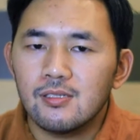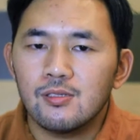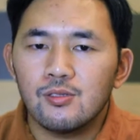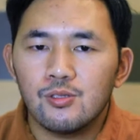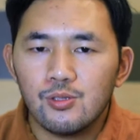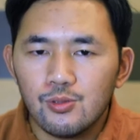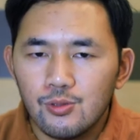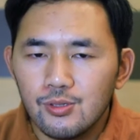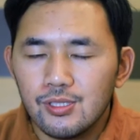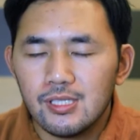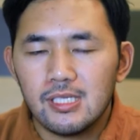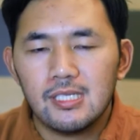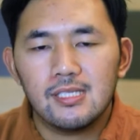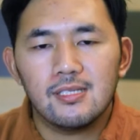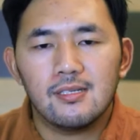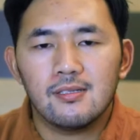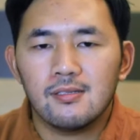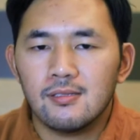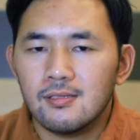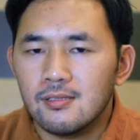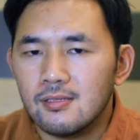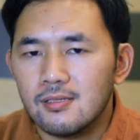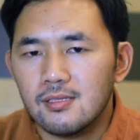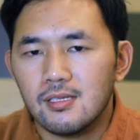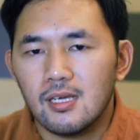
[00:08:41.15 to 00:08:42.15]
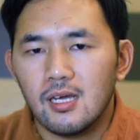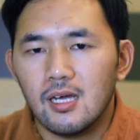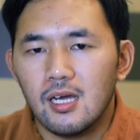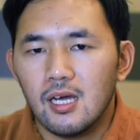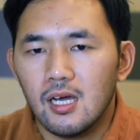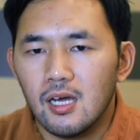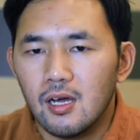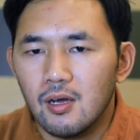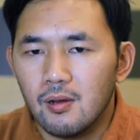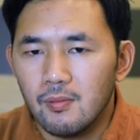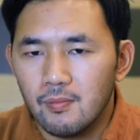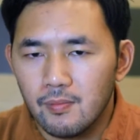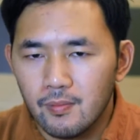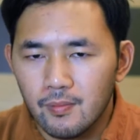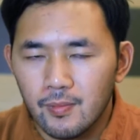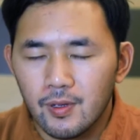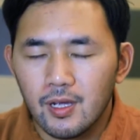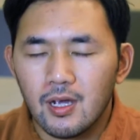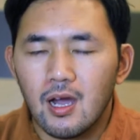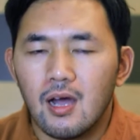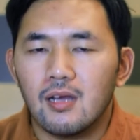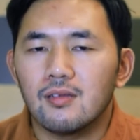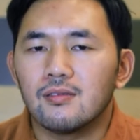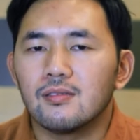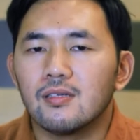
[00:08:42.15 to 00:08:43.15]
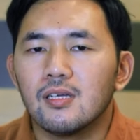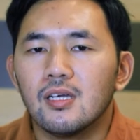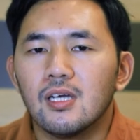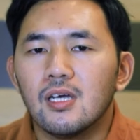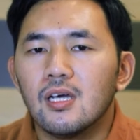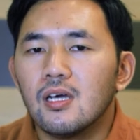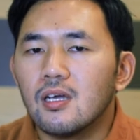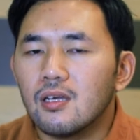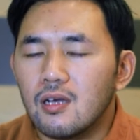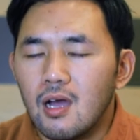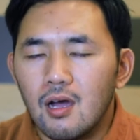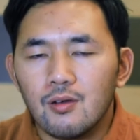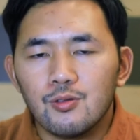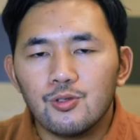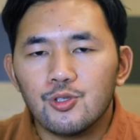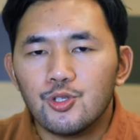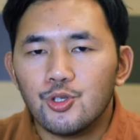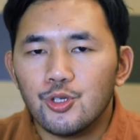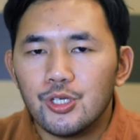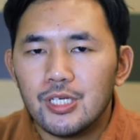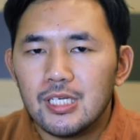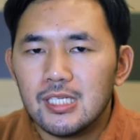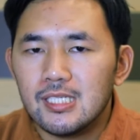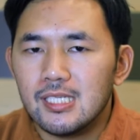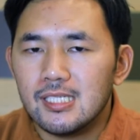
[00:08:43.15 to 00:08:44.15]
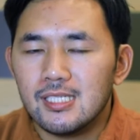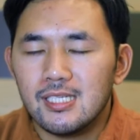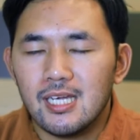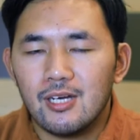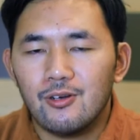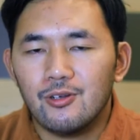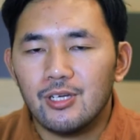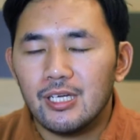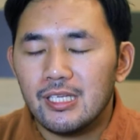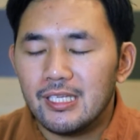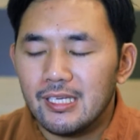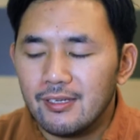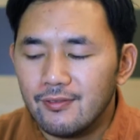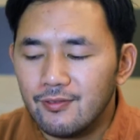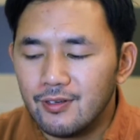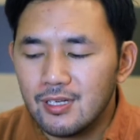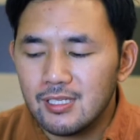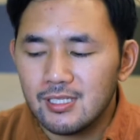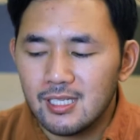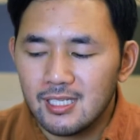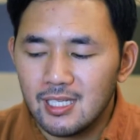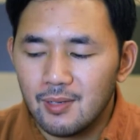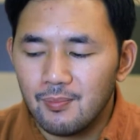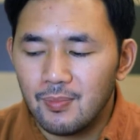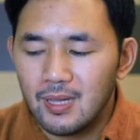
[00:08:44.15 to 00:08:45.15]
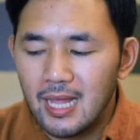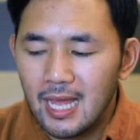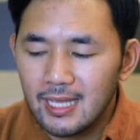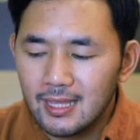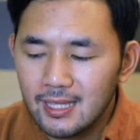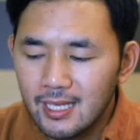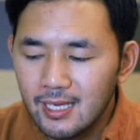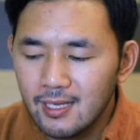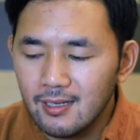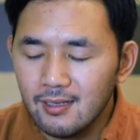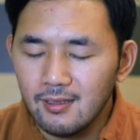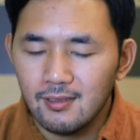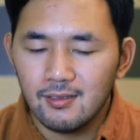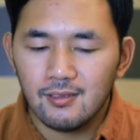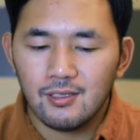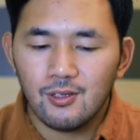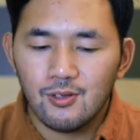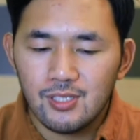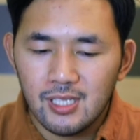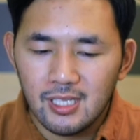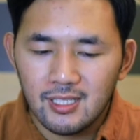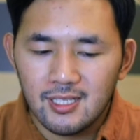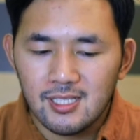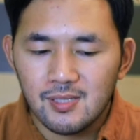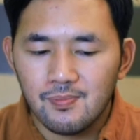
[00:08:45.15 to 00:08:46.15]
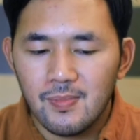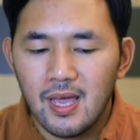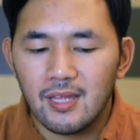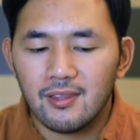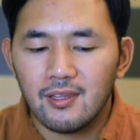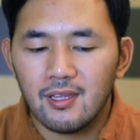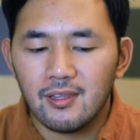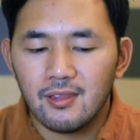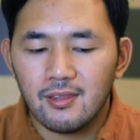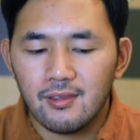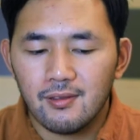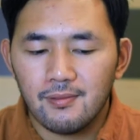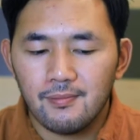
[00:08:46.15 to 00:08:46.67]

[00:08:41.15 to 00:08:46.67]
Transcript: 2 seasons countries, is there any difference in the planting using this method?